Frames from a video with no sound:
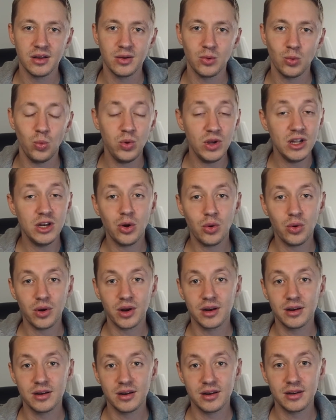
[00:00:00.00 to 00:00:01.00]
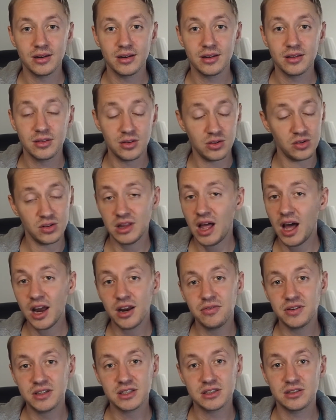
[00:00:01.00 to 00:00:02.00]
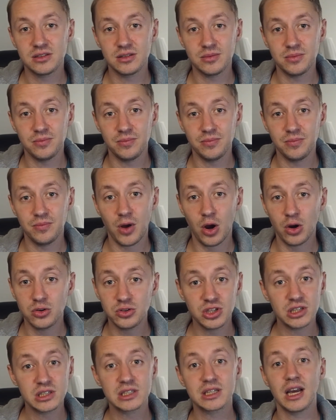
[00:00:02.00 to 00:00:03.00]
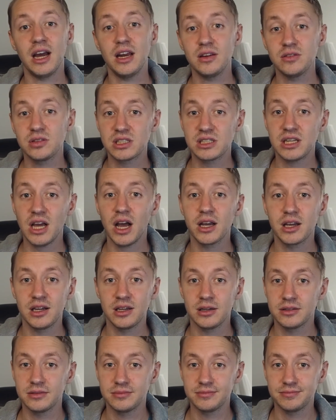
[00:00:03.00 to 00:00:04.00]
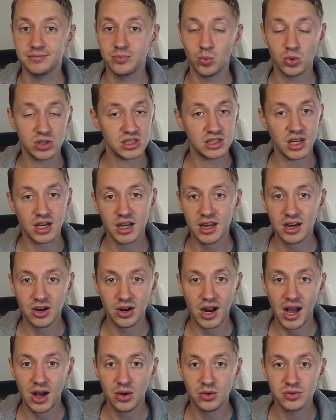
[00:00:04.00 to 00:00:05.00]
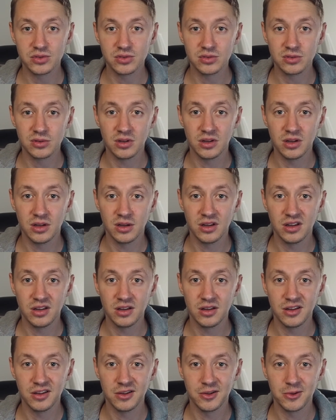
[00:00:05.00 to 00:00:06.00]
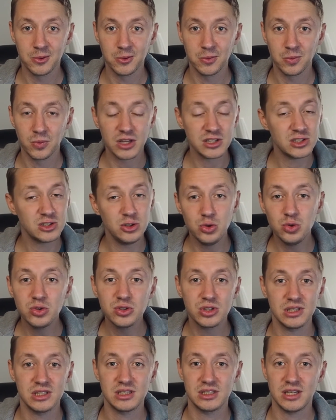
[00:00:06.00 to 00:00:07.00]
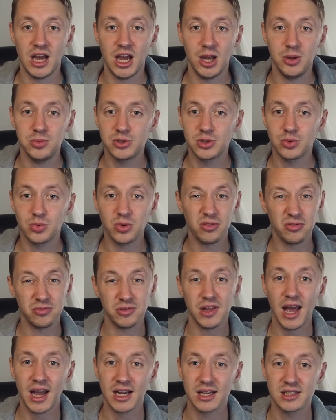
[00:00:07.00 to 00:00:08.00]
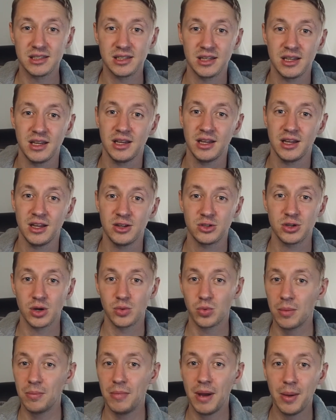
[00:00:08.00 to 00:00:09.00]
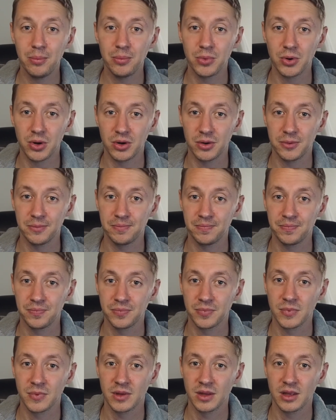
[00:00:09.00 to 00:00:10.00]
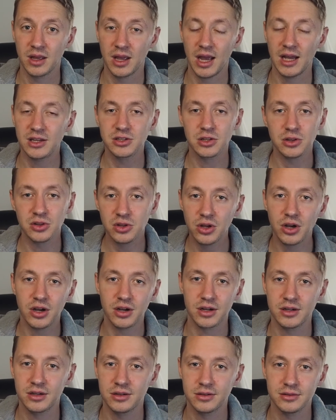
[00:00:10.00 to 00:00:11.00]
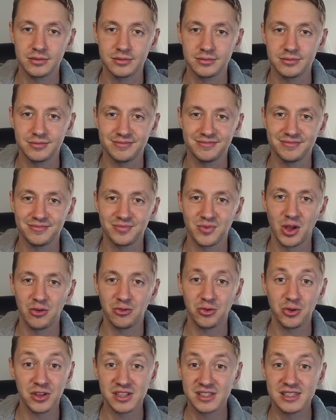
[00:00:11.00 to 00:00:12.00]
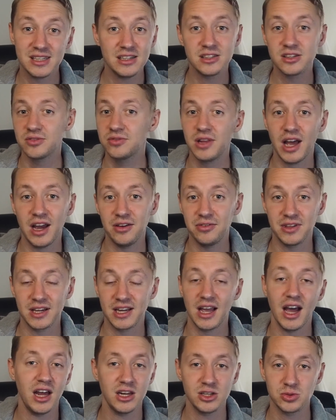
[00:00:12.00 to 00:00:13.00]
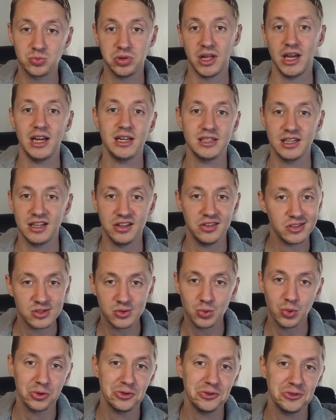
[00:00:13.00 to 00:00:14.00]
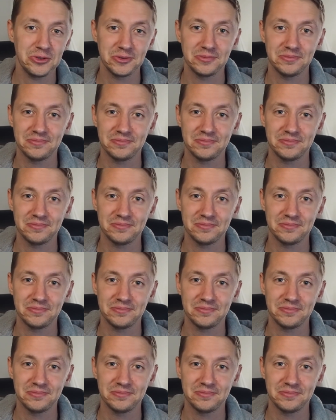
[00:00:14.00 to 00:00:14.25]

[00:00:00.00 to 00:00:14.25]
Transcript: we don't, there, a lot of us are just kind of stuck. We're stuck at our house. Let's use this time to reflect to remember and to look for the seeds of life that God is planting in this world.